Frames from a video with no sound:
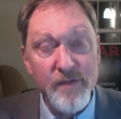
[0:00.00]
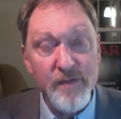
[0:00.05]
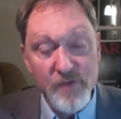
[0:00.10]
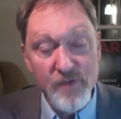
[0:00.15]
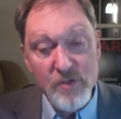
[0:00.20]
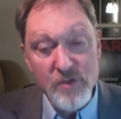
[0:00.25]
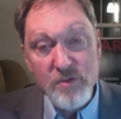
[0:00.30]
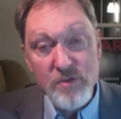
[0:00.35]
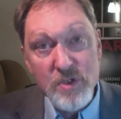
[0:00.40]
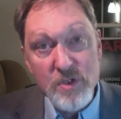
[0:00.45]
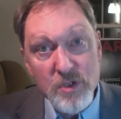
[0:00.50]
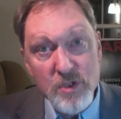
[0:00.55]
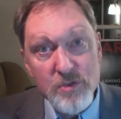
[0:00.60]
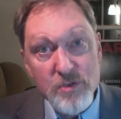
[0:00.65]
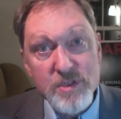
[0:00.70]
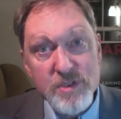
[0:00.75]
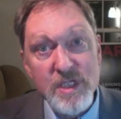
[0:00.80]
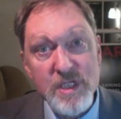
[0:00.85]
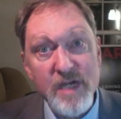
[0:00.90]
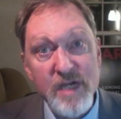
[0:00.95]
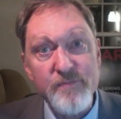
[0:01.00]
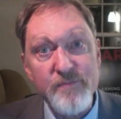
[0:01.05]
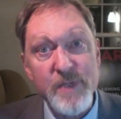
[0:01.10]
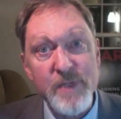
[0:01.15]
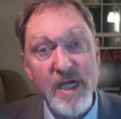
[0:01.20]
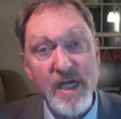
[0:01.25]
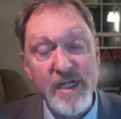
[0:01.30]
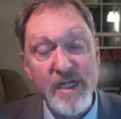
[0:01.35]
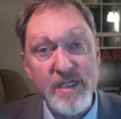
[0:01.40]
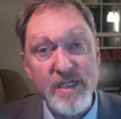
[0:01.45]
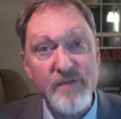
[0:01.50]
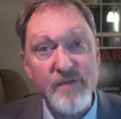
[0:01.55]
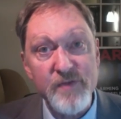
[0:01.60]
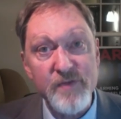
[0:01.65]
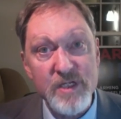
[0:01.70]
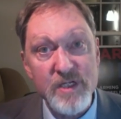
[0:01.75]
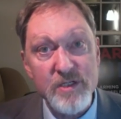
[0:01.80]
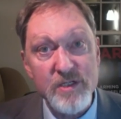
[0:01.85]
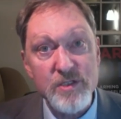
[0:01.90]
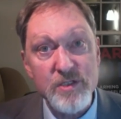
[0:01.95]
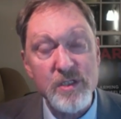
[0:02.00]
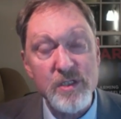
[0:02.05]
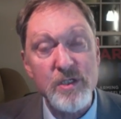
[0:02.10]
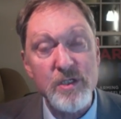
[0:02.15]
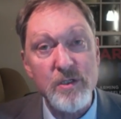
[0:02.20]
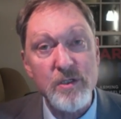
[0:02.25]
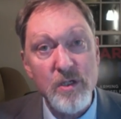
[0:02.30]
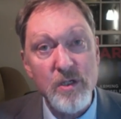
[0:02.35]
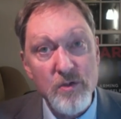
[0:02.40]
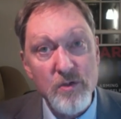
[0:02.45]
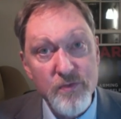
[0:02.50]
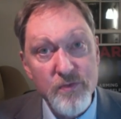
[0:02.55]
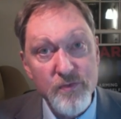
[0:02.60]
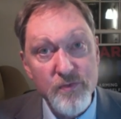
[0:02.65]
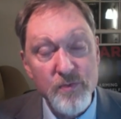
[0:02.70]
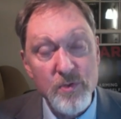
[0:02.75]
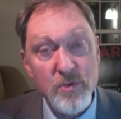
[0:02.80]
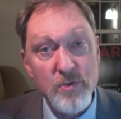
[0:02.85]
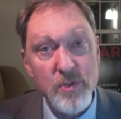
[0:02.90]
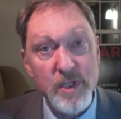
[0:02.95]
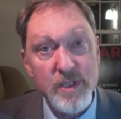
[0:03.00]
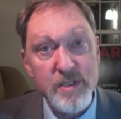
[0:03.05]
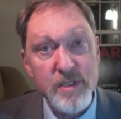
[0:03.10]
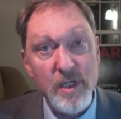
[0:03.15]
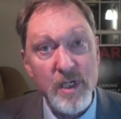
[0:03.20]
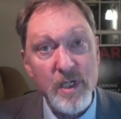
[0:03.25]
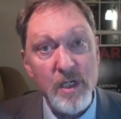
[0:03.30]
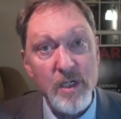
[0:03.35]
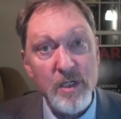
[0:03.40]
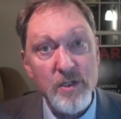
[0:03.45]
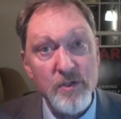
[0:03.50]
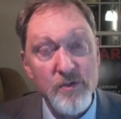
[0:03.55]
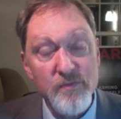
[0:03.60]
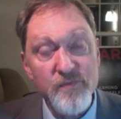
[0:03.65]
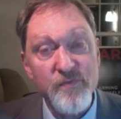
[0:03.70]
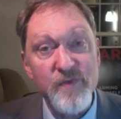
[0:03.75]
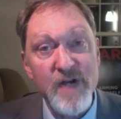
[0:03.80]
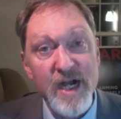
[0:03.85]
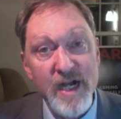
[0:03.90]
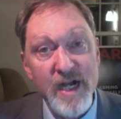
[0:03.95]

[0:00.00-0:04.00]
Yeah, if you use the F B I definition no, and you go through it, John, you we